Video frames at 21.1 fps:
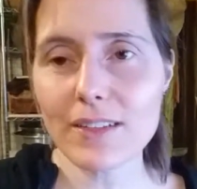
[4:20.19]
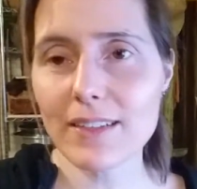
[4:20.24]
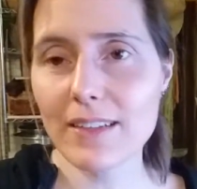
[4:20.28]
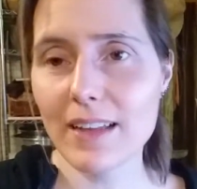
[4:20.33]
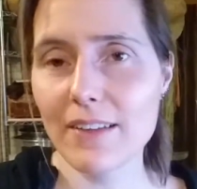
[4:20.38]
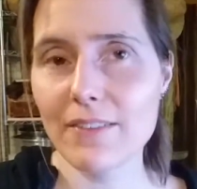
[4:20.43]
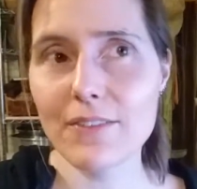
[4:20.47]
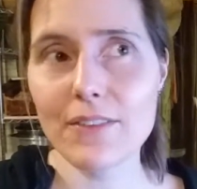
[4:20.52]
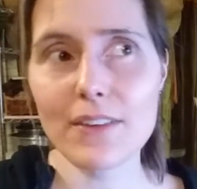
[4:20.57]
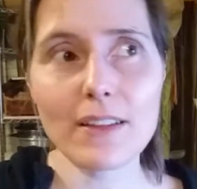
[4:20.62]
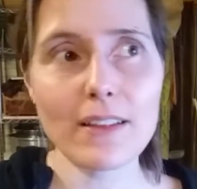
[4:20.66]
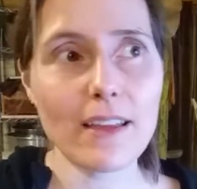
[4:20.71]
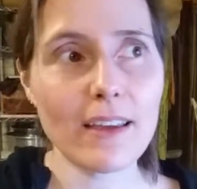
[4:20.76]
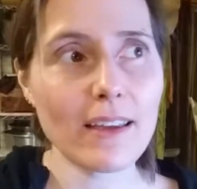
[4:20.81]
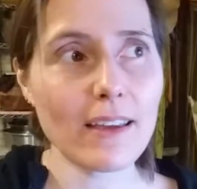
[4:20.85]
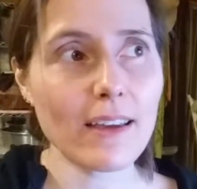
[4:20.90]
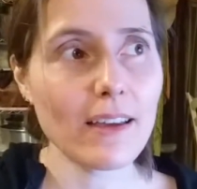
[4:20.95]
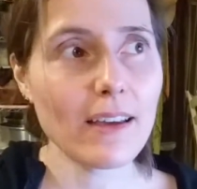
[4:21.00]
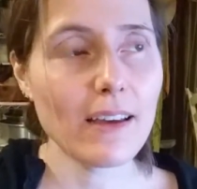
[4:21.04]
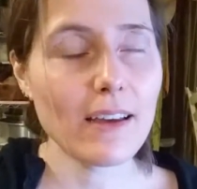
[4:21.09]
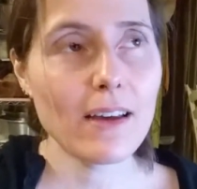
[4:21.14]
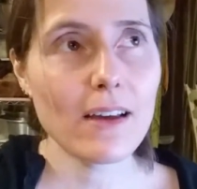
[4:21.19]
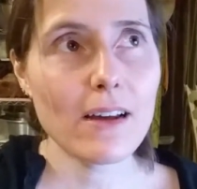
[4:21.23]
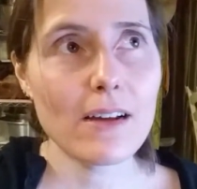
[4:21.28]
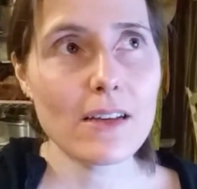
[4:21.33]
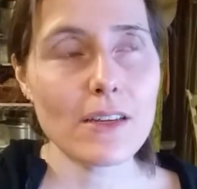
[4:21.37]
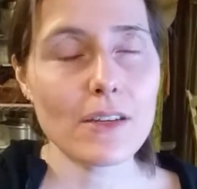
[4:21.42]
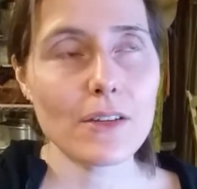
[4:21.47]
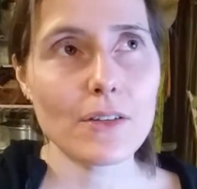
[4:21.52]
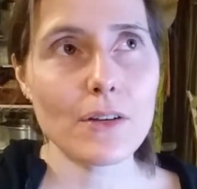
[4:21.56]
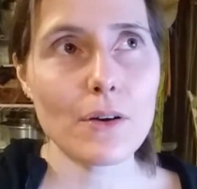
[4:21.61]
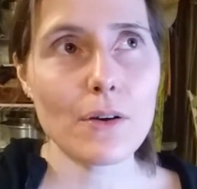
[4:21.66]
And I feel like,
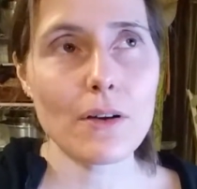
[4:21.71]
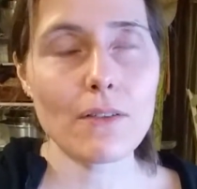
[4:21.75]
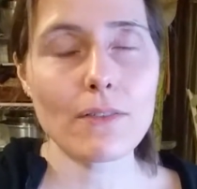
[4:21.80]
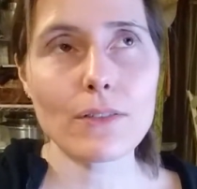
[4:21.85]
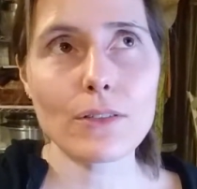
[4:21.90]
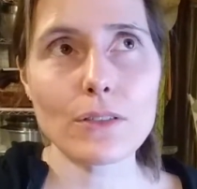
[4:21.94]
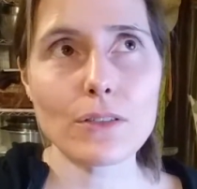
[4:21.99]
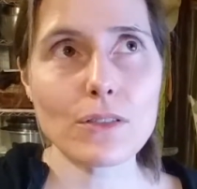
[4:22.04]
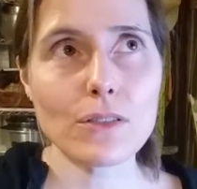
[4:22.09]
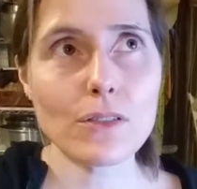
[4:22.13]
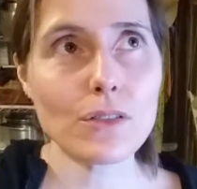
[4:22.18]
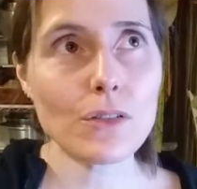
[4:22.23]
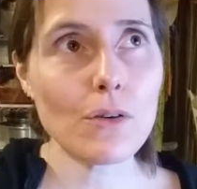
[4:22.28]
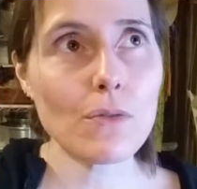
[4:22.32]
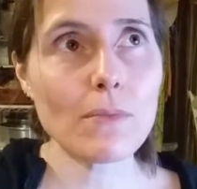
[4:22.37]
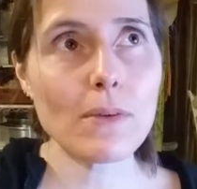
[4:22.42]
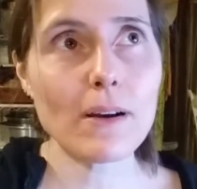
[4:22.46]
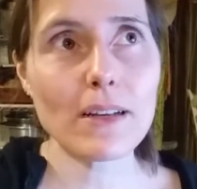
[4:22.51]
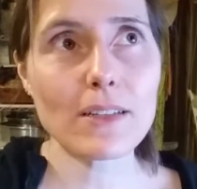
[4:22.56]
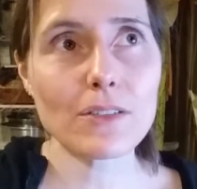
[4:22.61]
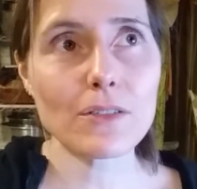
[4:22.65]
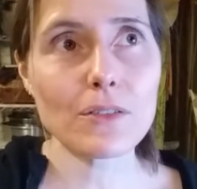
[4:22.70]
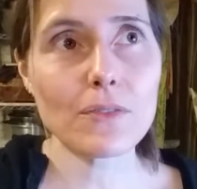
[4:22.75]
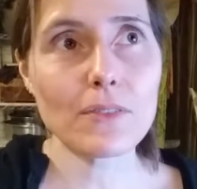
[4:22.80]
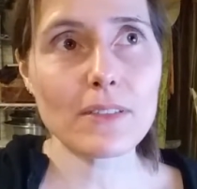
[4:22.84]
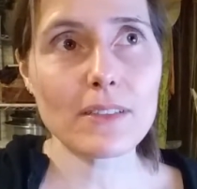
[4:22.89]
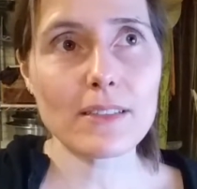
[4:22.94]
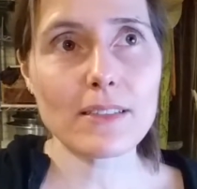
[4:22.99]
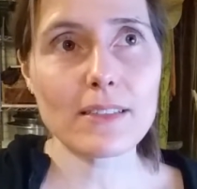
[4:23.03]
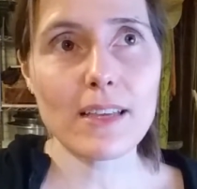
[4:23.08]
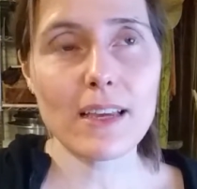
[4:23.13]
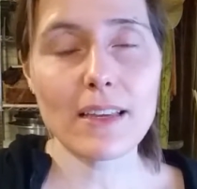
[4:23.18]
you know, I've learned so much over
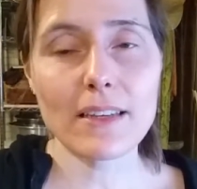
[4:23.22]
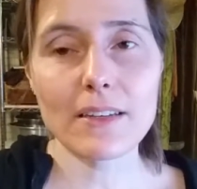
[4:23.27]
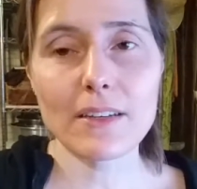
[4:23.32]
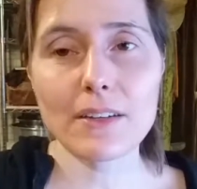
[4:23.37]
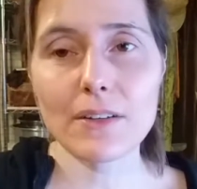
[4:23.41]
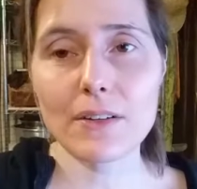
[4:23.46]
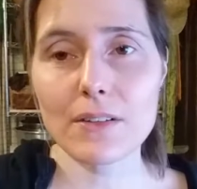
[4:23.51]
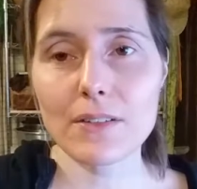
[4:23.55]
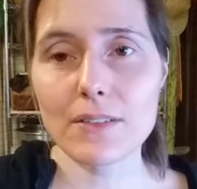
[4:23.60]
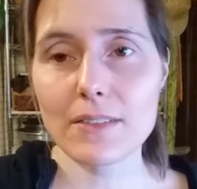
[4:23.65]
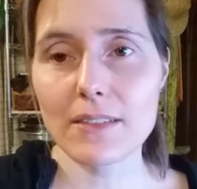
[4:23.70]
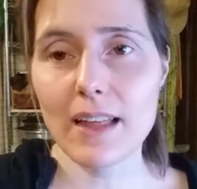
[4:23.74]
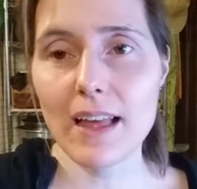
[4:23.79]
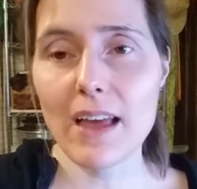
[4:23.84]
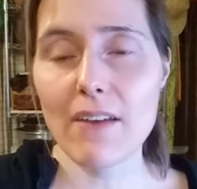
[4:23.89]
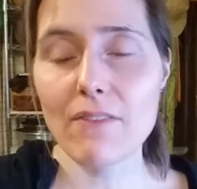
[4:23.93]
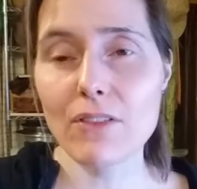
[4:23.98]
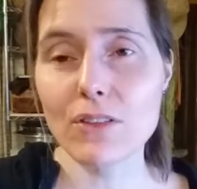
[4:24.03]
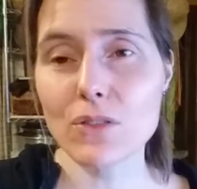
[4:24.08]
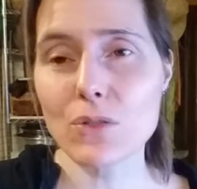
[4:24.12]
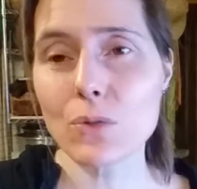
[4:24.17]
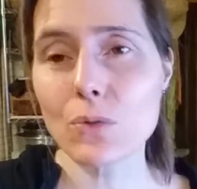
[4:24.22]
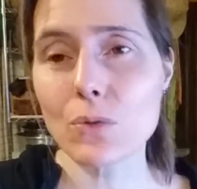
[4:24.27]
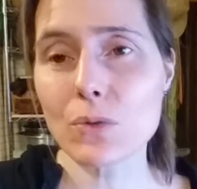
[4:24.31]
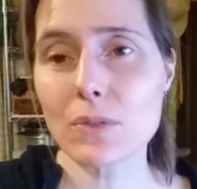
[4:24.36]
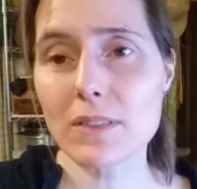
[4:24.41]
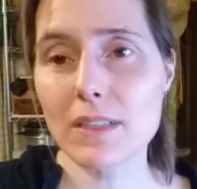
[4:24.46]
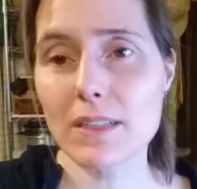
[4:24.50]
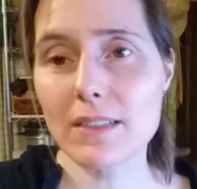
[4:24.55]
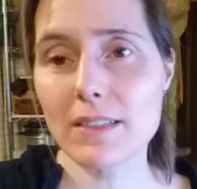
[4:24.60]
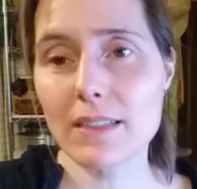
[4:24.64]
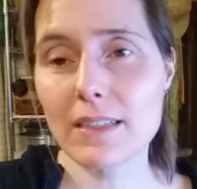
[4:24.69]
these 10 years, and I have the
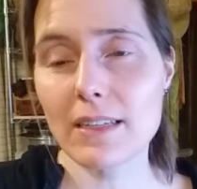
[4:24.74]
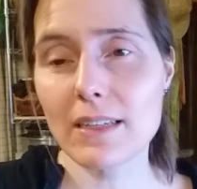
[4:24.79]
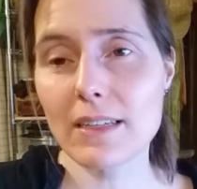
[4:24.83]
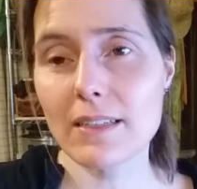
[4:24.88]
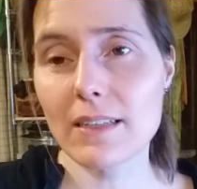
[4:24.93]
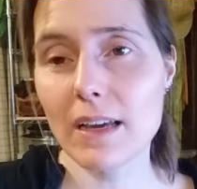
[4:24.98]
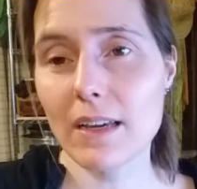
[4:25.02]
tools I need.